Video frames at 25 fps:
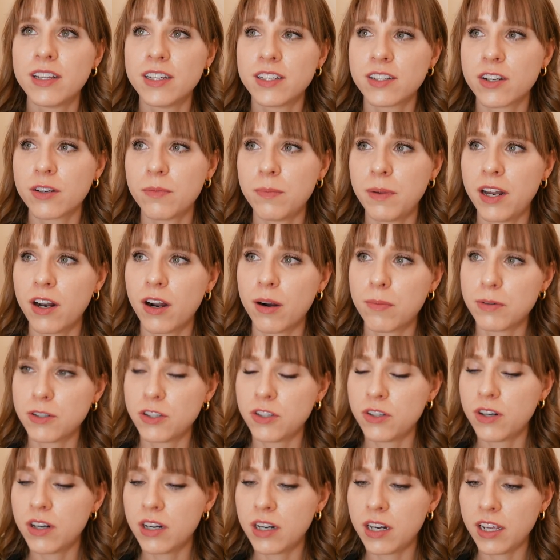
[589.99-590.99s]
this can be an
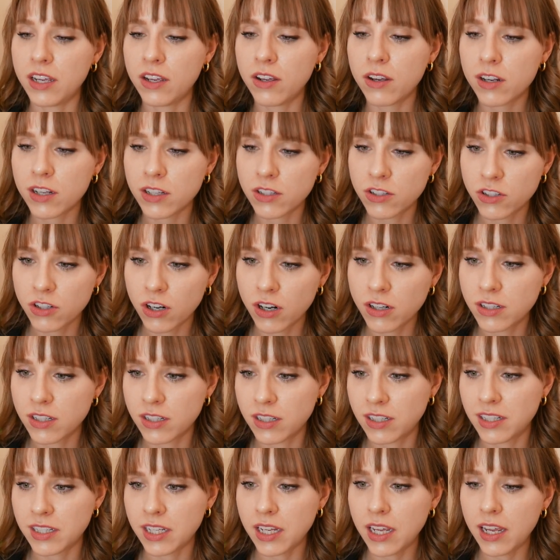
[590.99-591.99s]
opportunity, you can start to
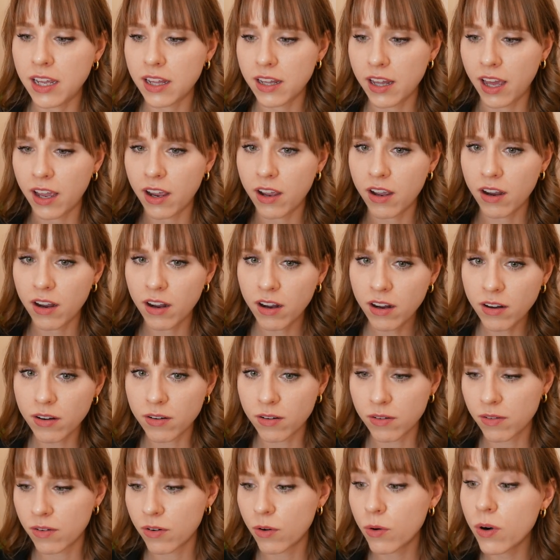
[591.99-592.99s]
see, like,
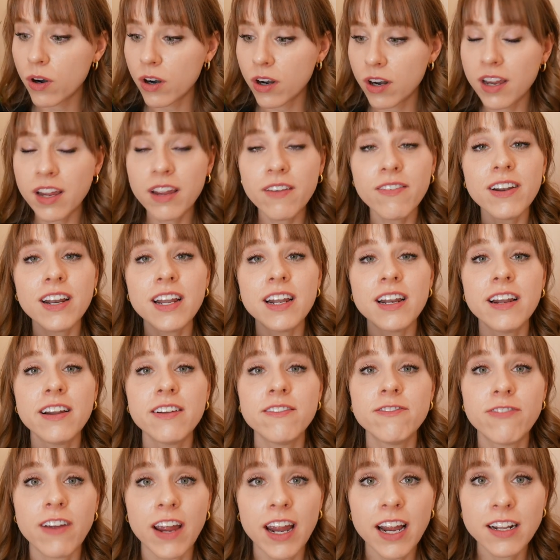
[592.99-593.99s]
oh, or even an
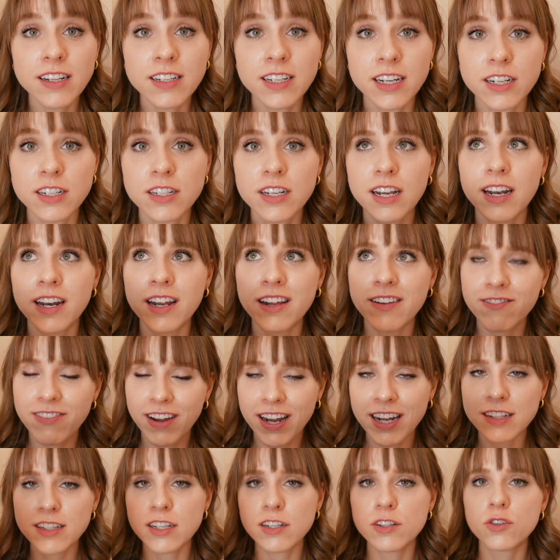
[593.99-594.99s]
advantage, an
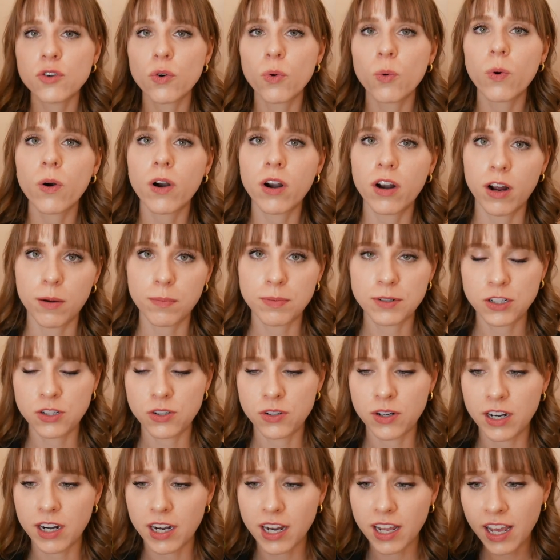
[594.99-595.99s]
advantage or an
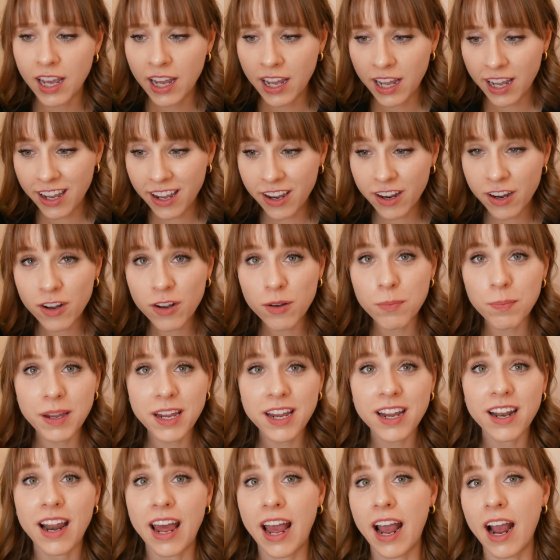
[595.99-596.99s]
opportunity. It could
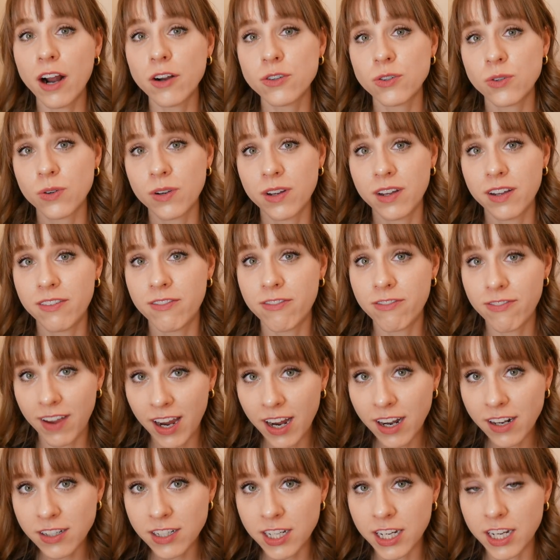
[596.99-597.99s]
be an actual
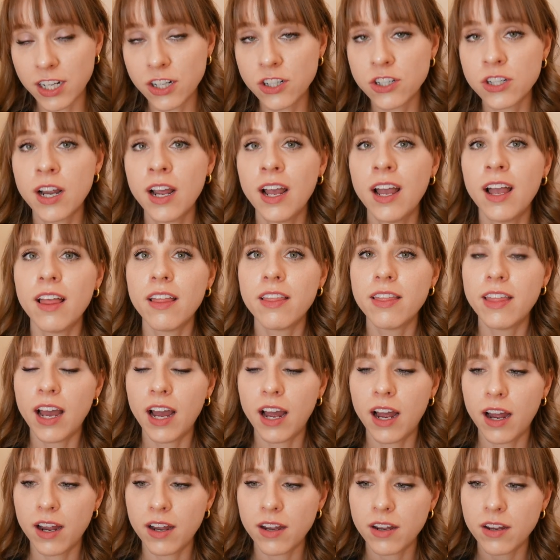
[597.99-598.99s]
advantage
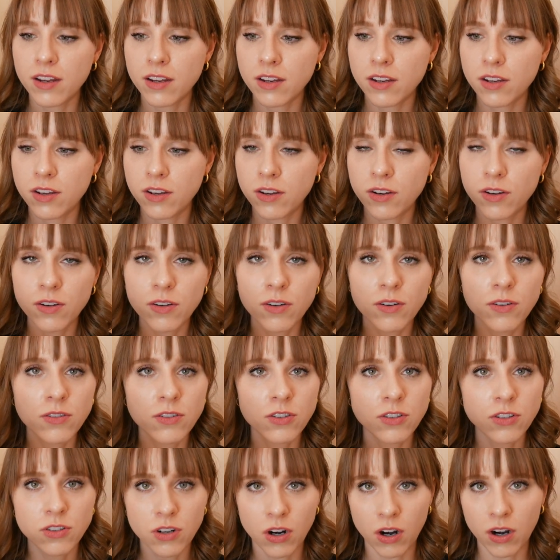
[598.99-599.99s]
that you
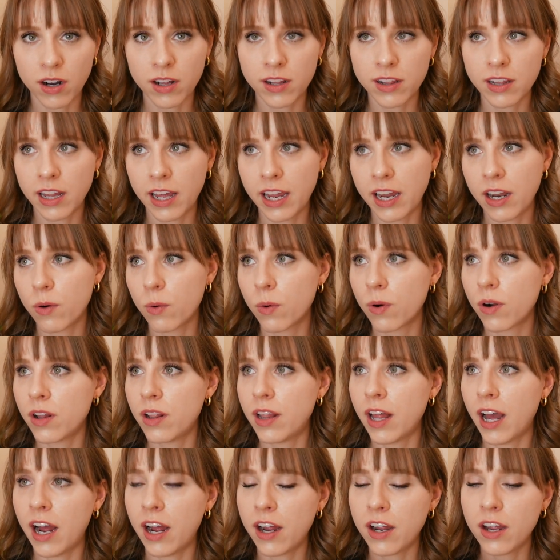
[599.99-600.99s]
started late or
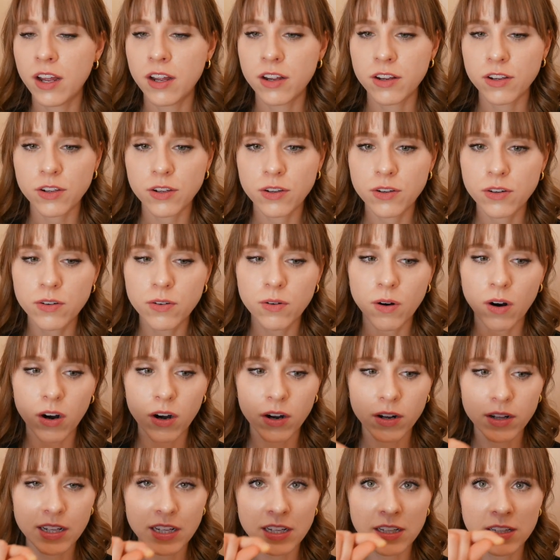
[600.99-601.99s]
that you
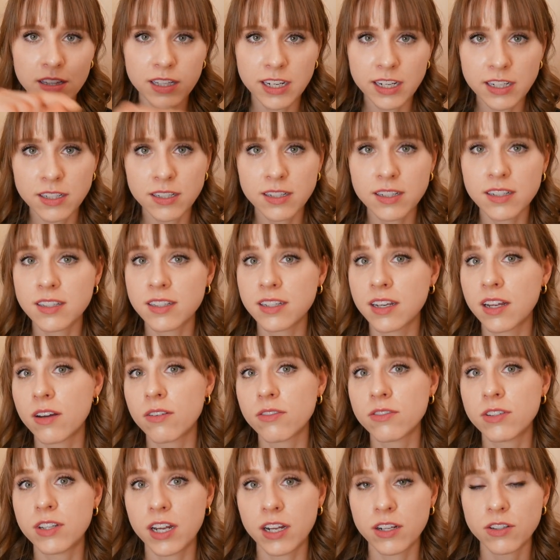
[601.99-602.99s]
are the least
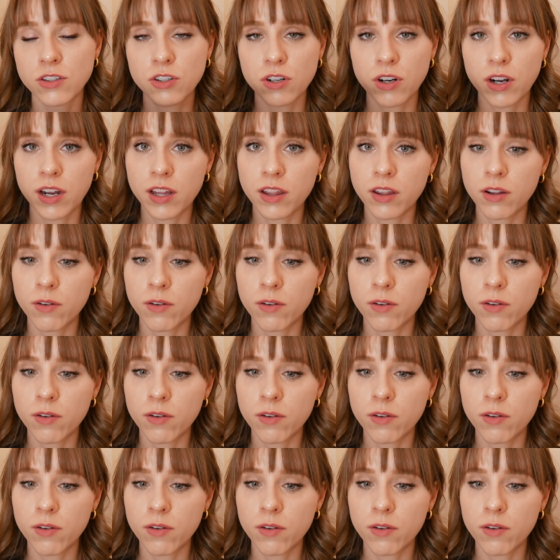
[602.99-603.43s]
skilled dancer in